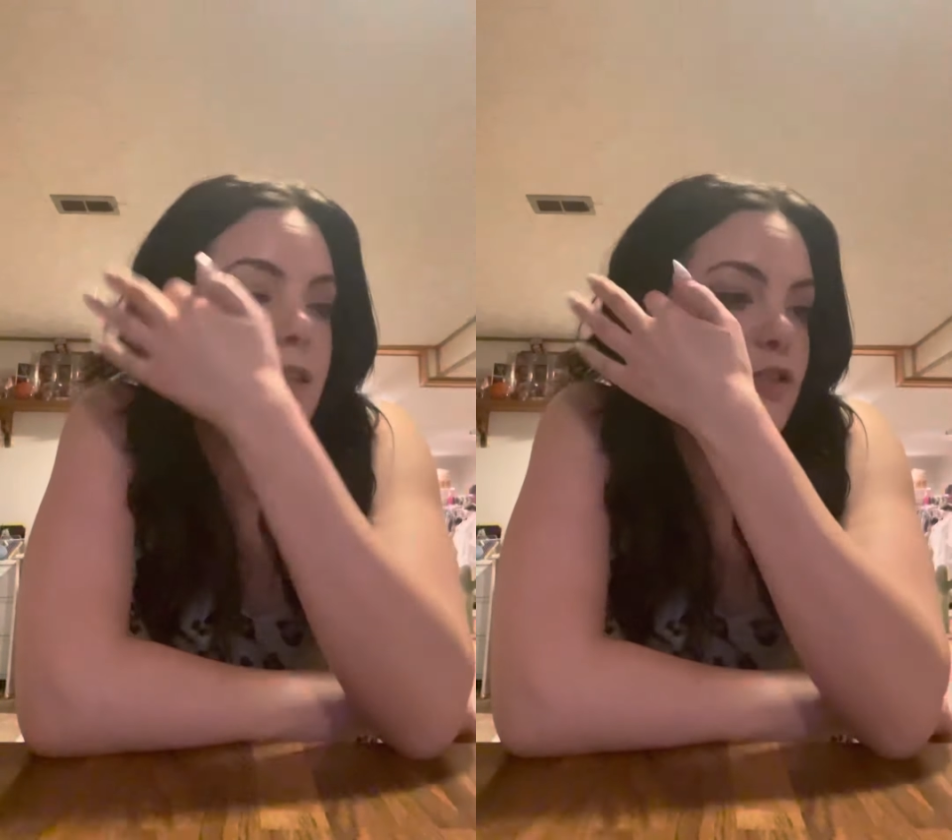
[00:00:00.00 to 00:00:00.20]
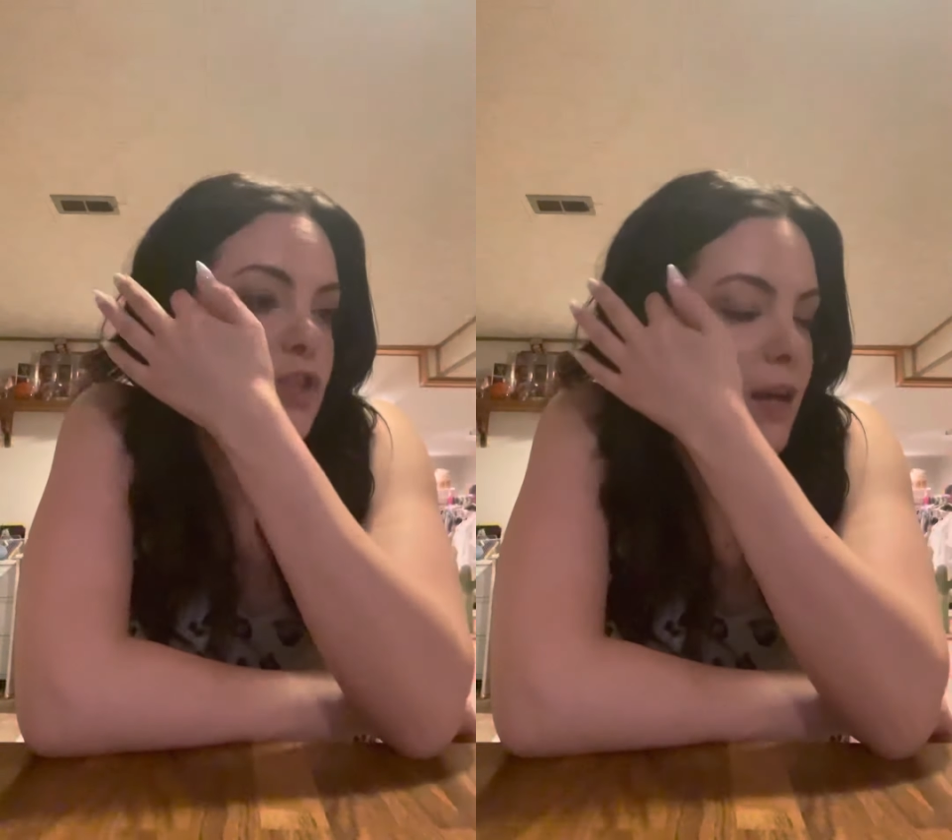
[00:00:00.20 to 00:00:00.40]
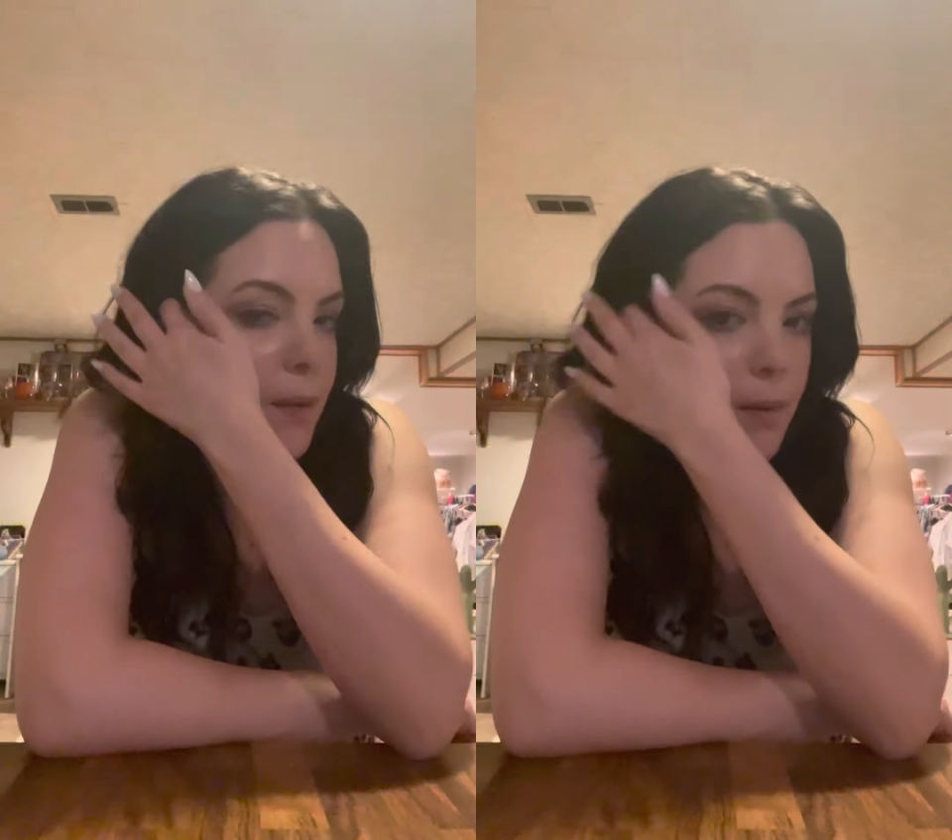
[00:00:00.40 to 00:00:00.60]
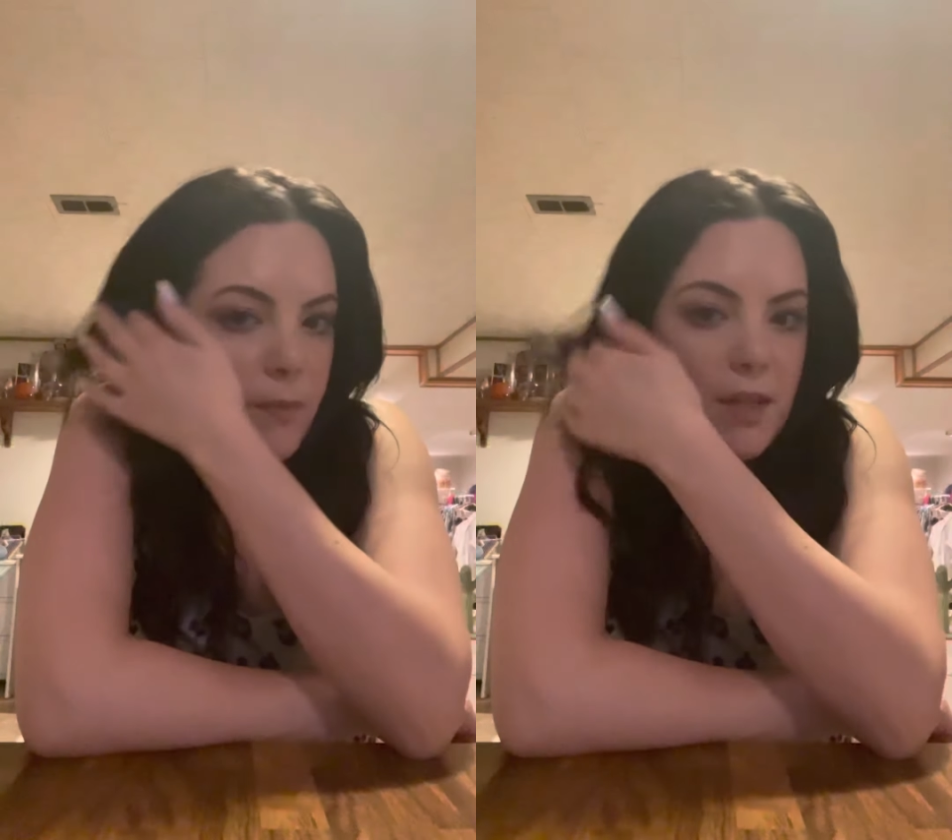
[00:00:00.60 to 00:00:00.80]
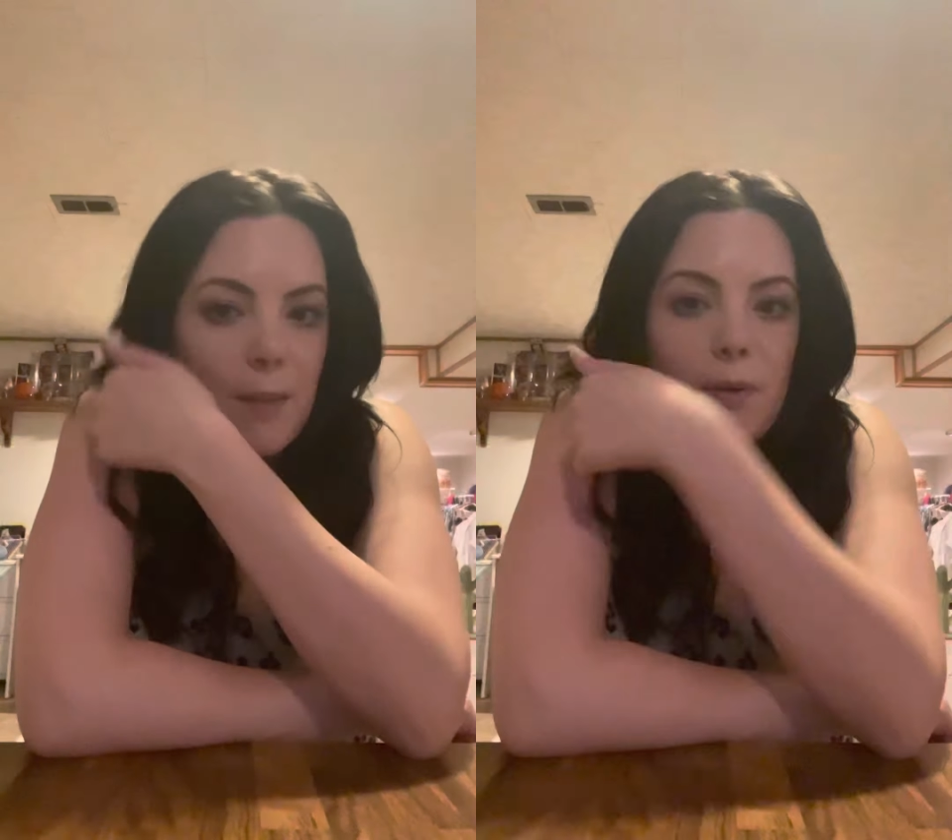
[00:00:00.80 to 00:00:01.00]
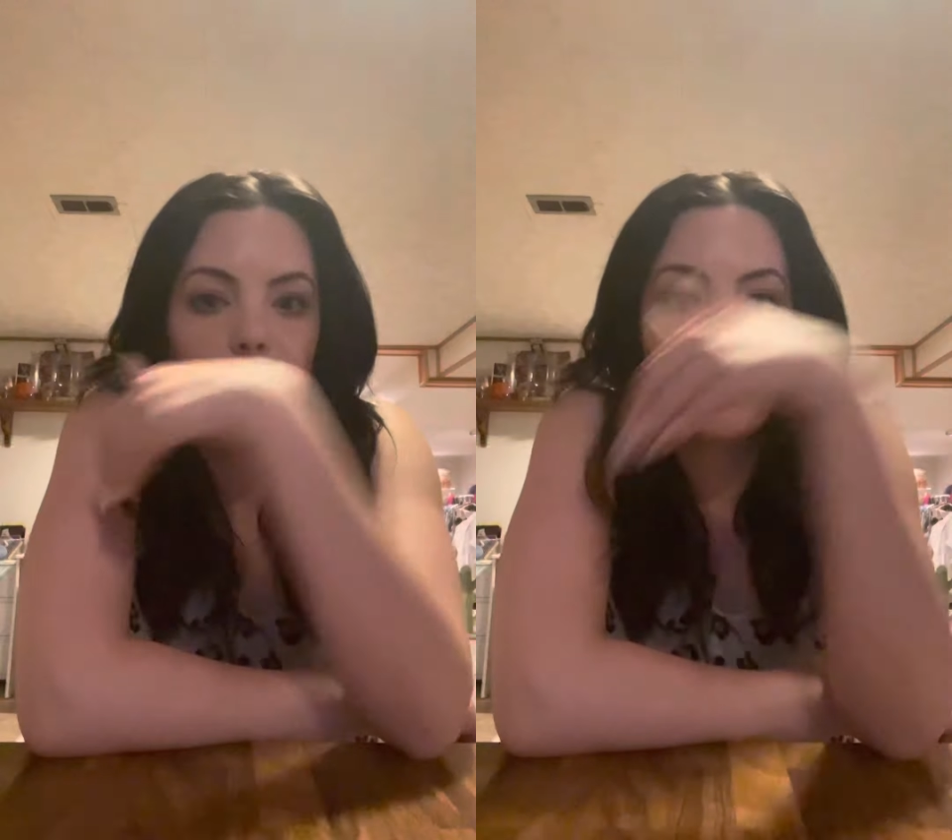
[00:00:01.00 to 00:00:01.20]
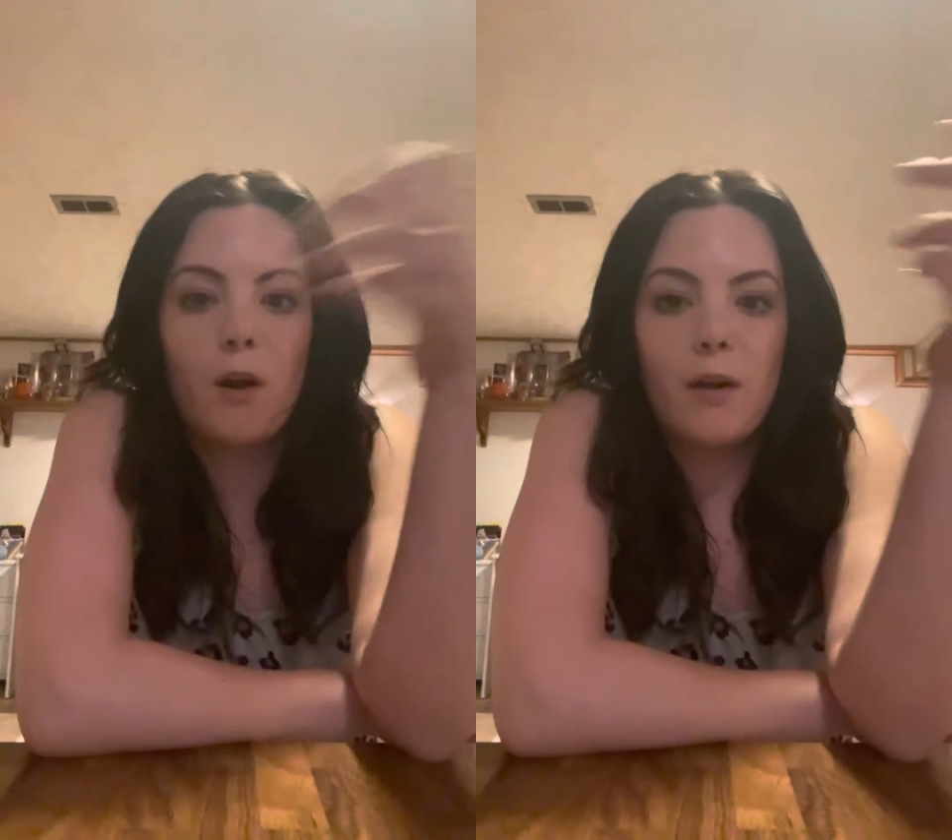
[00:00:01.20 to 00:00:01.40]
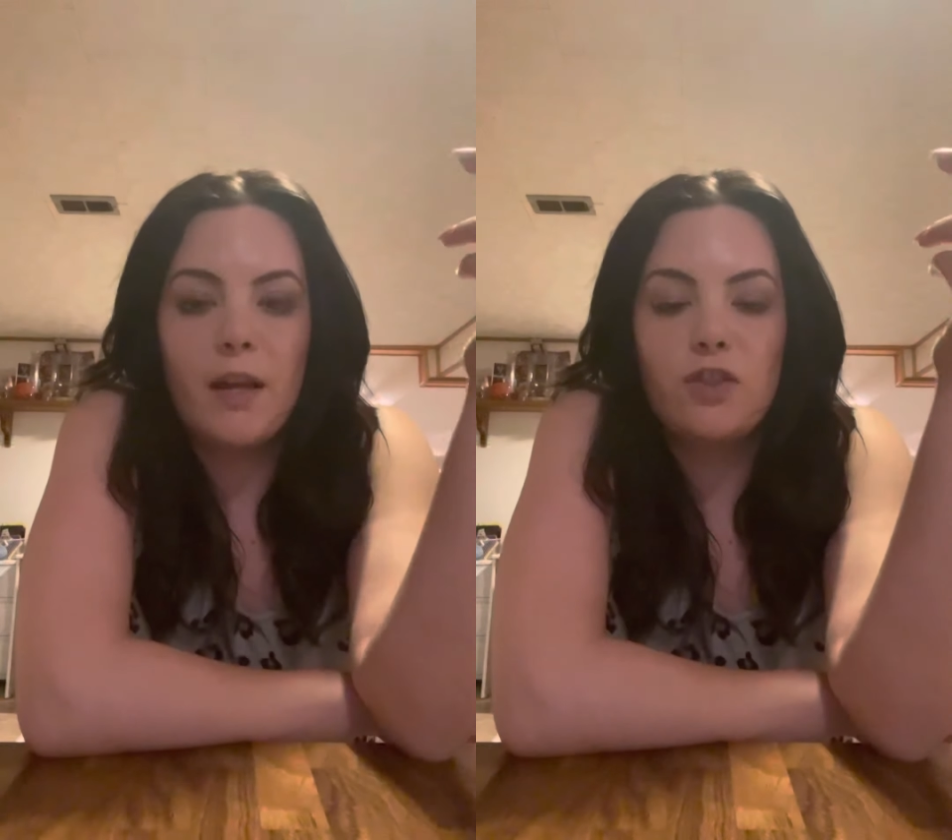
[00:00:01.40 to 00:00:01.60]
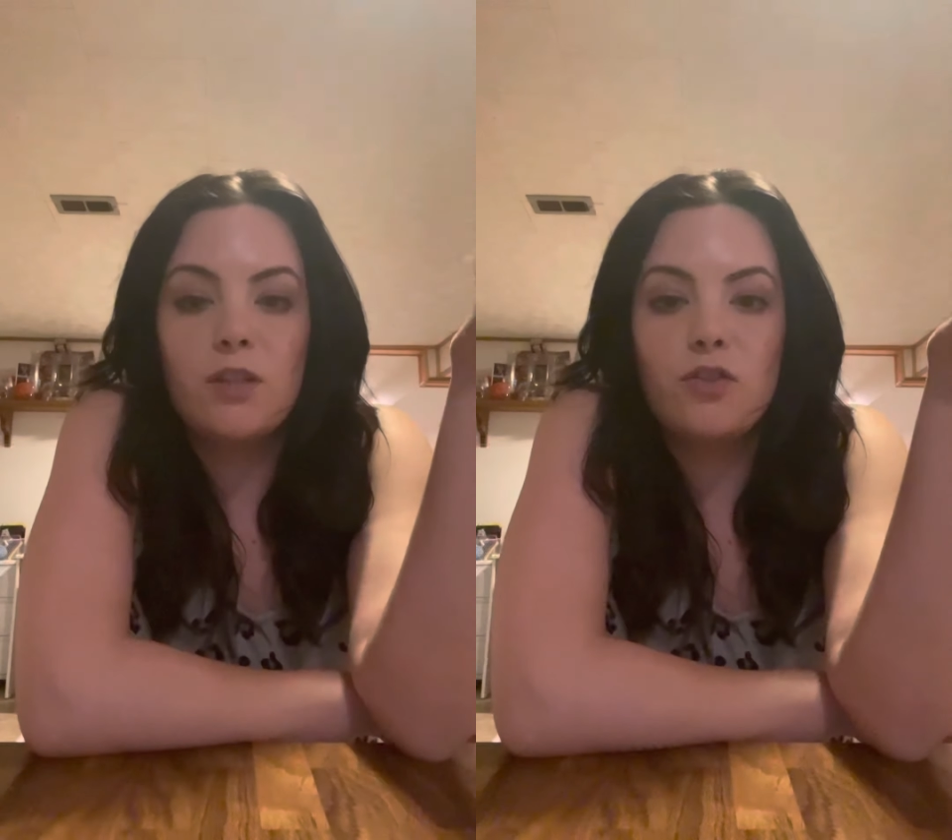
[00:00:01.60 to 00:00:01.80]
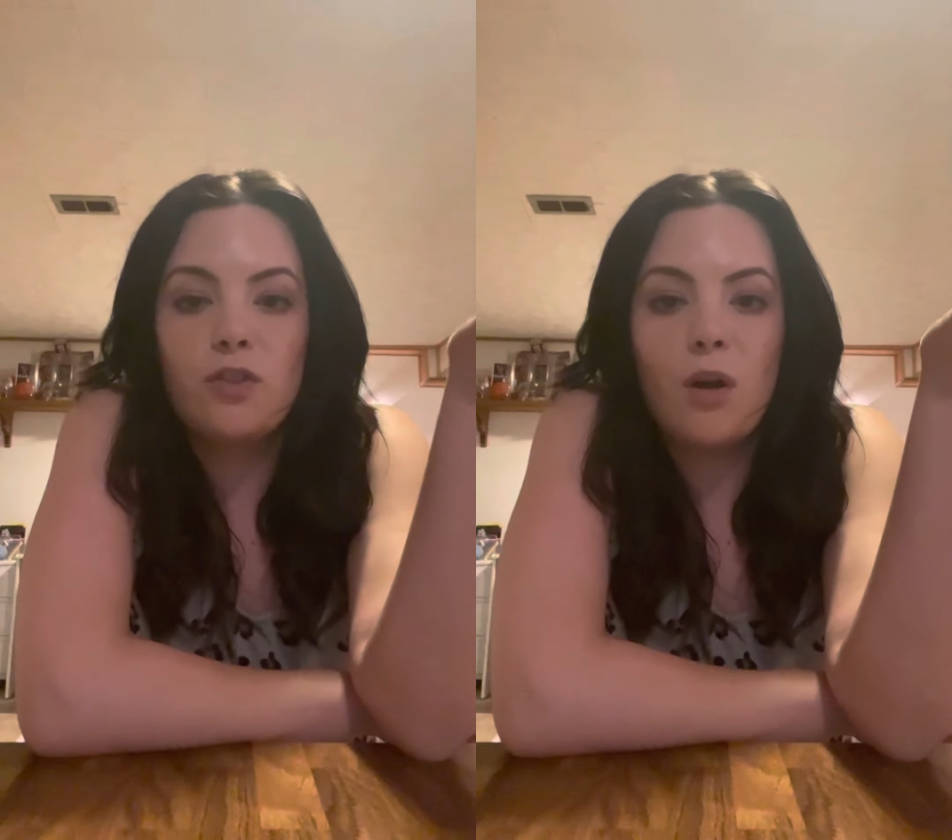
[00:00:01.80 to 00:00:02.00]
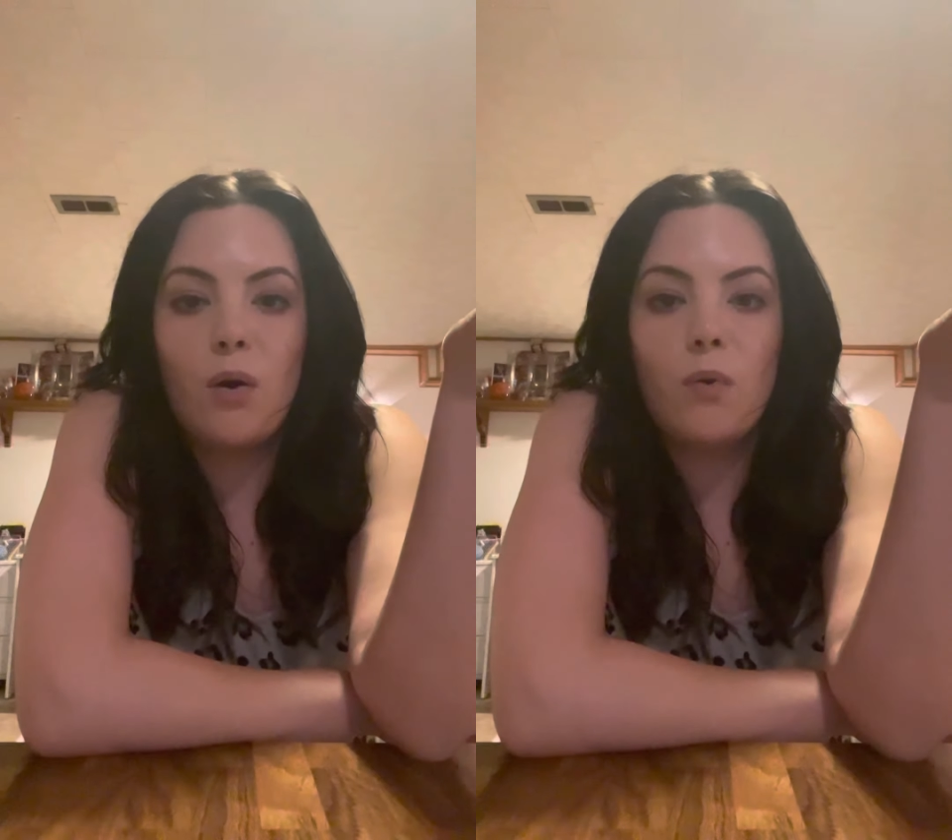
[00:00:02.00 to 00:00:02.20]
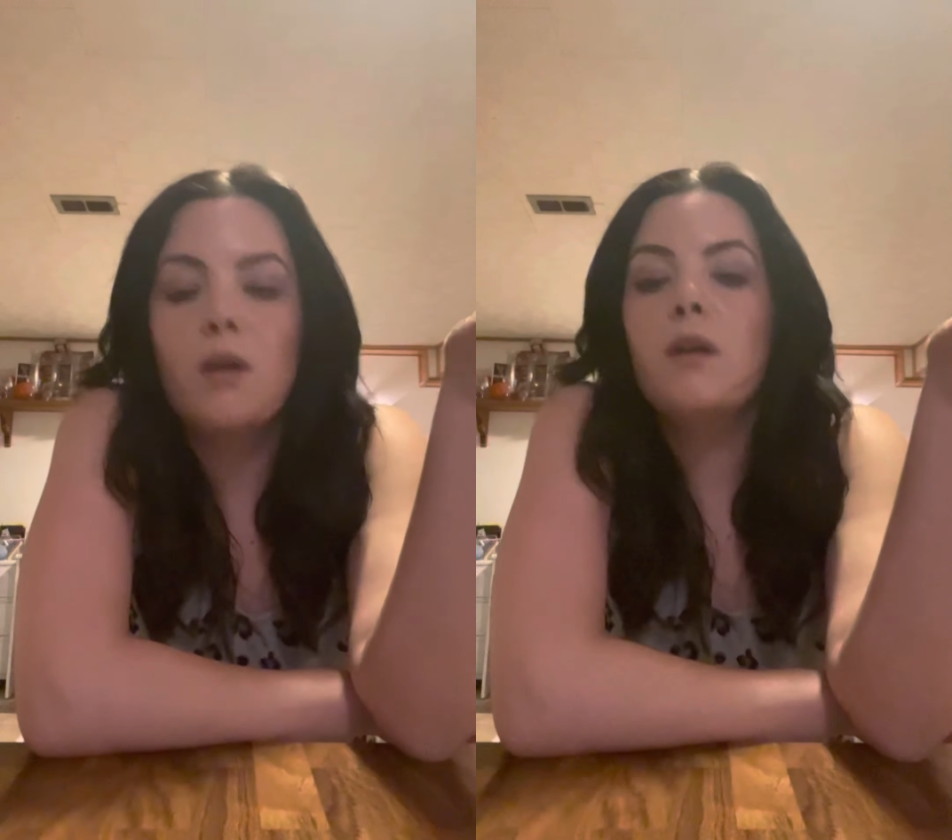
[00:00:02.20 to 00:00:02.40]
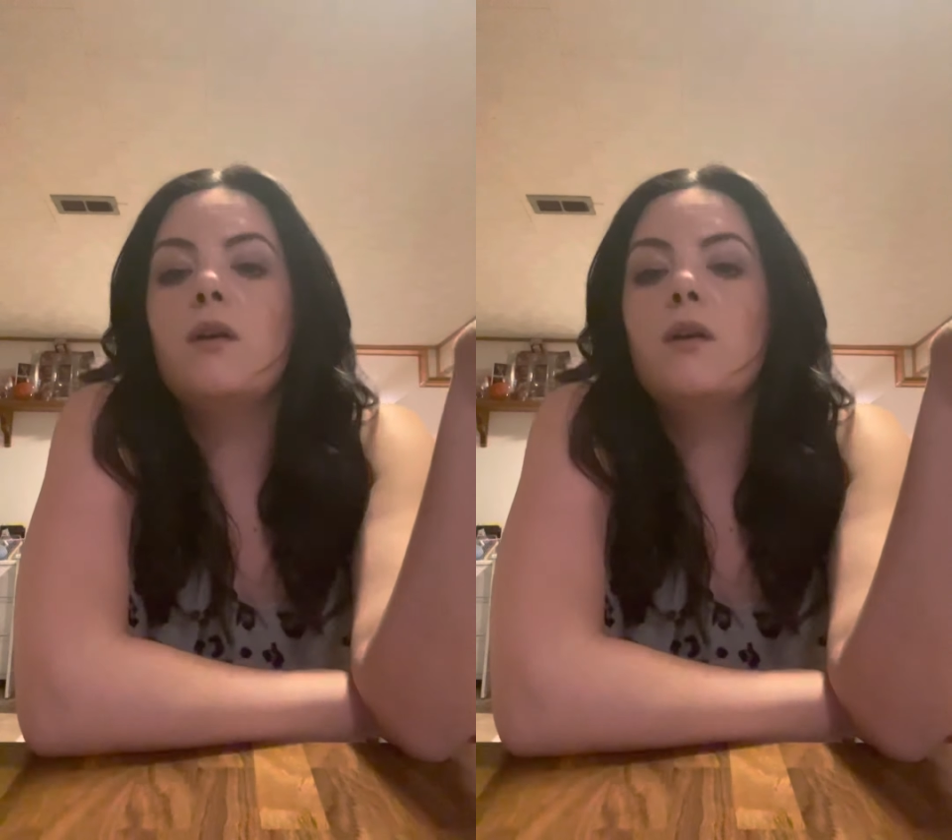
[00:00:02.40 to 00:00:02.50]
did she not come up with the Keeping Up with the Kardashian show?